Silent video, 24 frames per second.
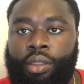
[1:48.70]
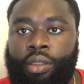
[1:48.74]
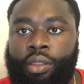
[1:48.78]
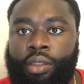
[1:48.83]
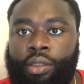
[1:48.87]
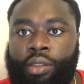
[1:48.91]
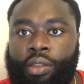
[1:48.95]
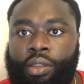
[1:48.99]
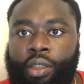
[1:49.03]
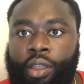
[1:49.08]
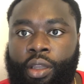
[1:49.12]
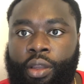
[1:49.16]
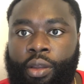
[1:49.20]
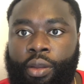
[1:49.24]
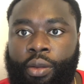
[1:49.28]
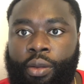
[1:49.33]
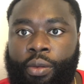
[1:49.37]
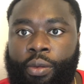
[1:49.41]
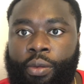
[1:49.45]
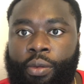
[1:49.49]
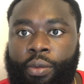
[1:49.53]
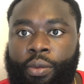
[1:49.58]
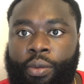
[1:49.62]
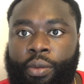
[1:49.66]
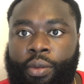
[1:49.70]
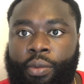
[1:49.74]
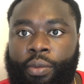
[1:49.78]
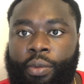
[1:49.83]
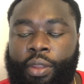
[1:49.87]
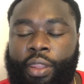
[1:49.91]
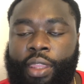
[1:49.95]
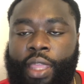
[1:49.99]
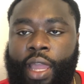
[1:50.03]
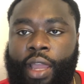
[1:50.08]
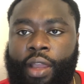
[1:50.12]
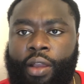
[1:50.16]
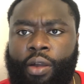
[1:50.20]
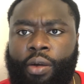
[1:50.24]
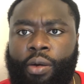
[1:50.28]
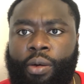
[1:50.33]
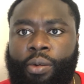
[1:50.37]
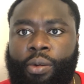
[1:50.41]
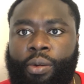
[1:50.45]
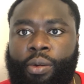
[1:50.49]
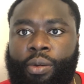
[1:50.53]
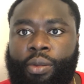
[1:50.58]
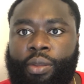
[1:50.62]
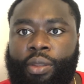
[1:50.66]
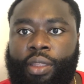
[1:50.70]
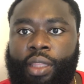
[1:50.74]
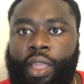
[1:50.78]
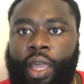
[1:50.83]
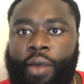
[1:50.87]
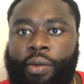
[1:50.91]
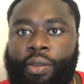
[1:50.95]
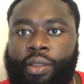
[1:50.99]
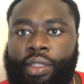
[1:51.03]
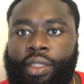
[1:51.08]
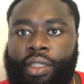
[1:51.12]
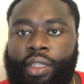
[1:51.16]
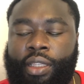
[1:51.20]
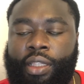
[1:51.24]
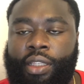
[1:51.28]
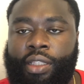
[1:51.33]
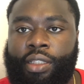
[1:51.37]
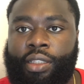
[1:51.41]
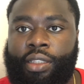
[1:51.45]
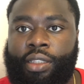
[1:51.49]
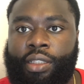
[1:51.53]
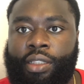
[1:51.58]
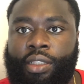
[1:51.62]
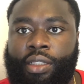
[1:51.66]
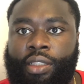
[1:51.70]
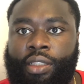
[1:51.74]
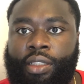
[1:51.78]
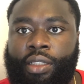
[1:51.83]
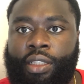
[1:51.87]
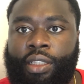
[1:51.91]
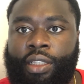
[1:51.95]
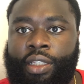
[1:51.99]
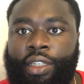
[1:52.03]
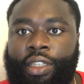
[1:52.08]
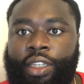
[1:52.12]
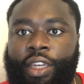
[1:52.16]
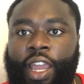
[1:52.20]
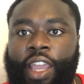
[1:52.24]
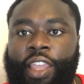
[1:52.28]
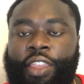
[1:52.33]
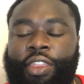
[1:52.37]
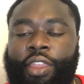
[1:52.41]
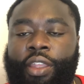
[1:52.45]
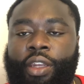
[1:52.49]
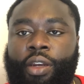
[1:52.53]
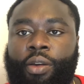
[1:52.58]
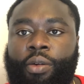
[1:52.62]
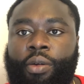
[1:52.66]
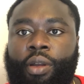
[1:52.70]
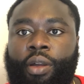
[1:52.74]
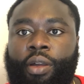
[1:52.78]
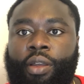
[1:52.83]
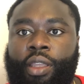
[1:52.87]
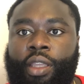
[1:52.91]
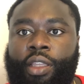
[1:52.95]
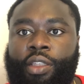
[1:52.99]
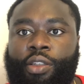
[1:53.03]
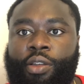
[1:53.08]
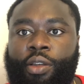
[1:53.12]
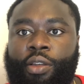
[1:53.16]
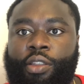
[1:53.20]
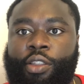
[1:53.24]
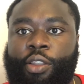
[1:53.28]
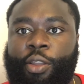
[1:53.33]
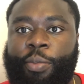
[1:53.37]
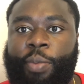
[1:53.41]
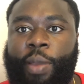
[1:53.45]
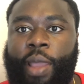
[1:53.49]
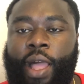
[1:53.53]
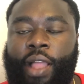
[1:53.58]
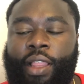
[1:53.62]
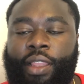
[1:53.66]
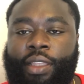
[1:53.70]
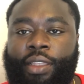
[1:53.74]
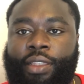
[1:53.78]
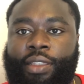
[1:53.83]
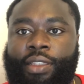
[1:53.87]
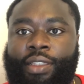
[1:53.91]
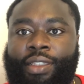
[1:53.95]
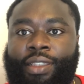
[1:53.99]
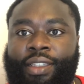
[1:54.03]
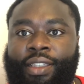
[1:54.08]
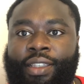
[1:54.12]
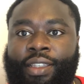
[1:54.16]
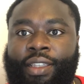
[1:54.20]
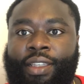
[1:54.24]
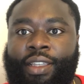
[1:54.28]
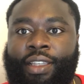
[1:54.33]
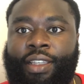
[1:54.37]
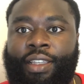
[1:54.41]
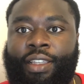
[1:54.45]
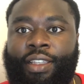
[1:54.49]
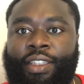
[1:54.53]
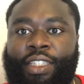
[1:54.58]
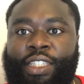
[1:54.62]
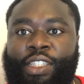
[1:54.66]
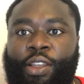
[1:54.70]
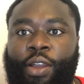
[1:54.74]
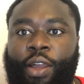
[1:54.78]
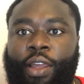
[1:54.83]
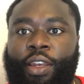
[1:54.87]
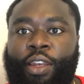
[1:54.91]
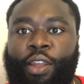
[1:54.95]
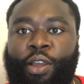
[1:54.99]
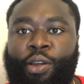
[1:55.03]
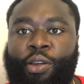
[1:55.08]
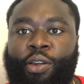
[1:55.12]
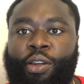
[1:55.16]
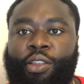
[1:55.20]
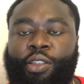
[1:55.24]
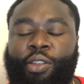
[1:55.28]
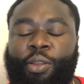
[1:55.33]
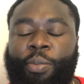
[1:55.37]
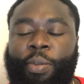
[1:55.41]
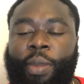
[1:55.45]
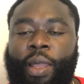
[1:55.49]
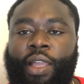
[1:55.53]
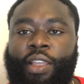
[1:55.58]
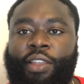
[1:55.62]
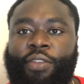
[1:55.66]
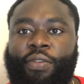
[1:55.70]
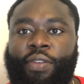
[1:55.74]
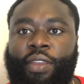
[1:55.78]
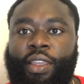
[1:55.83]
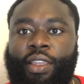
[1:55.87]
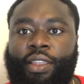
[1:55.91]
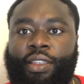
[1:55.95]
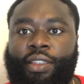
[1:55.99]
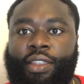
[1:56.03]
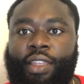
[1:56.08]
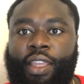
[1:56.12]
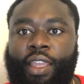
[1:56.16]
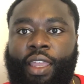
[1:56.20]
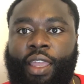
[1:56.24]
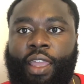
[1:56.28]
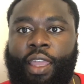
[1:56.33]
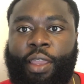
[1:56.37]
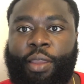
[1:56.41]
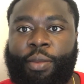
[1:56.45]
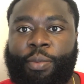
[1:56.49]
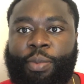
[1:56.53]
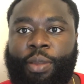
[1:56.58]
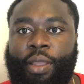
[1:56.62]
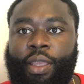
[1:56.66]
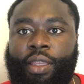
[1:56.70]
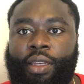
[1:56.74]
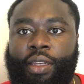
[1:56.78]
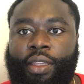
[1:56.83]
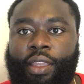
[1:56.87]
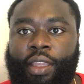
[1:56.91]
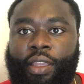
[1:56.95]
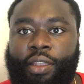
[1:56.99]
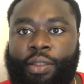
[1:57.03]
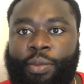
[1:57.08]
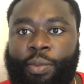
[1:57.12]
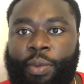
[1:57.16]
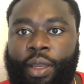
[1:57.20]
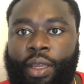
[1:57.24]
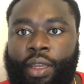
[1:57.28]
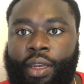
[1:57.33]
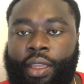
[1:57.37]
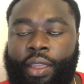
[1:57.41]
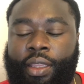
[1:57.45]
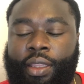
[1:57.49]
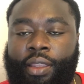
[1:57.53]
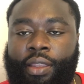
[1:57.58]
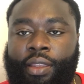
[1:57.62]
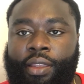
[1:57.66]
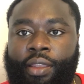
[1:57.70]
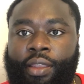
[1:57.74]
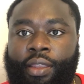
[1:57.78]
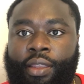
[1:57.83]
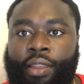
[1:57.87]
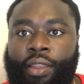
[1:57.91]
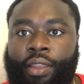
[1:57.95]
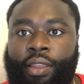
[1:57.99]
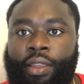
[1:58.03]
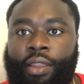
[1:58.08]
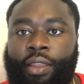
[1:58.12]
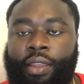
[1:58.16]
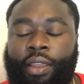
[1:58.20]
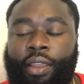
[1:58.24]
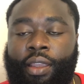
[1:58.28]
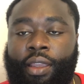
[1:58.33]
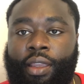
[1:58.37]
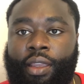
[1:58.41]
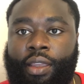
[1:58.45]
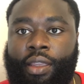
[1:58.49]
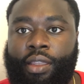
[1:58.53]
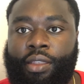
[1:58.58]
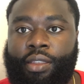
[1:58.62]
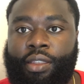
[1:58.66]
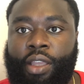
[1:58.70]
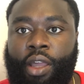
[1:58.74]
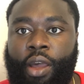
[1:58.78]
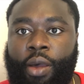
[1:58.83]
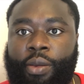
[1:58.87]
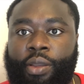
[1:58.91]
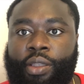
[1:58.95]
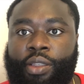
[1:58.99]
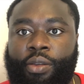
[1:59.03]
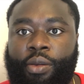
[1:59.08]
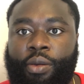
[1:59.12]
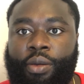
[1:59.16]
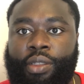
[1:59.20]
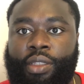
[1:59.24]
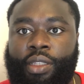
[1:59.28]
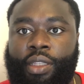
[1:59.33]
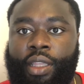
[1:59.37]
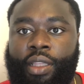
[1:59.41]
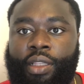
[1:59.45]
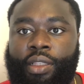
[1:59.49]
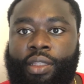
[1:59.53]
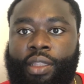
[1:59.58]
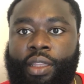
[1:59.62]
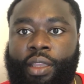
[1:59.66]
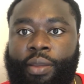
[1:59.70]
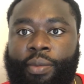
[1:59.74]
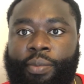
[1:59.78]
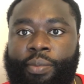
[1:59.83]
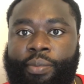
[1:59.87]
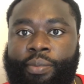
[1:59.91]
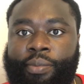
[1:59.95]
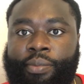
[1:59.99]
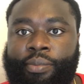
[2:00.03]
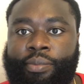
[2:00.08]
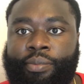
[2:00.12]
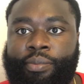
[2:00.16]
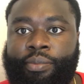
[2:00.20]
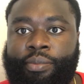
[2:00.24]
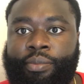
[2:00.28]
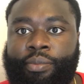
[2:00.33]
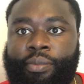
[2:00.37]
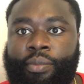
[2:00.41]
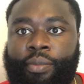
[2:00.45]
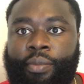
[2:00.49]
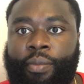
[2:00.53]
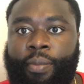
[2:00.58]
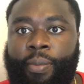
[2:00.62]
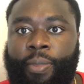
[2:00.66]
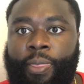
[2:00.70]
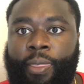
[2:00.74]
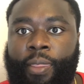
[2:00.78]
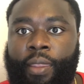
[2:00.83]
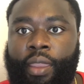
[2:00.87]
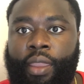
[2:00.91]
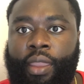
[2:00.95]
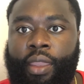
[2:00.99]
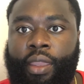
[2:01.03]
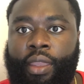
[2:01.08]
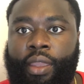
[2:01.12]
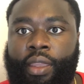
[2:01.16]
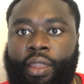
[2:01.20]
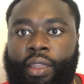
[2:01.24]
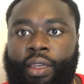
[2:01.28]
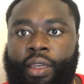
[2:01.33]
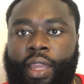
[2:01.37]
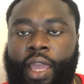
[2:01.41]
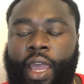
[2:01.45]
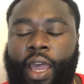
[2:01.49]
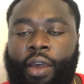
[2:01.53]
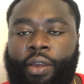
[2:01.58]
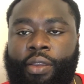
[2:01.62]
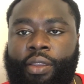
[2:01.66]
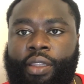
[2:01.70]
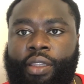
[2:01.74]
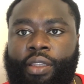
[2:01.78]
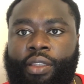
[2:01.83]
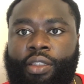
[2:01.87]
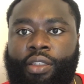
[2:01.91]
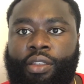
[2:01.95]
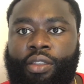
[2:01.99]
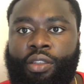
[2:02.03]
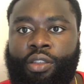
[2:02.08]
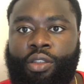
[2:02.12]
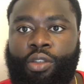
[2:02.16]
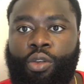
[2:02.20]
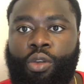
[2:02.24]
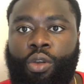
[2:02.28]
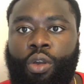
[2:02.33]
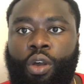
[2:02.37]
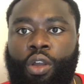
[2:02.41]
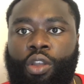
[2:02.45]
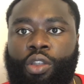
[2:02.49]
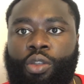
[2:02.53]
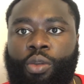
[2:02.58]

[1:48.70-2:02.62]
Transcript: So with that goal, that was his ninth in a row against Crystal Palace. So I know Crystal Palace fans, they hate playing against Mane because he always scores against them. And now he's two goals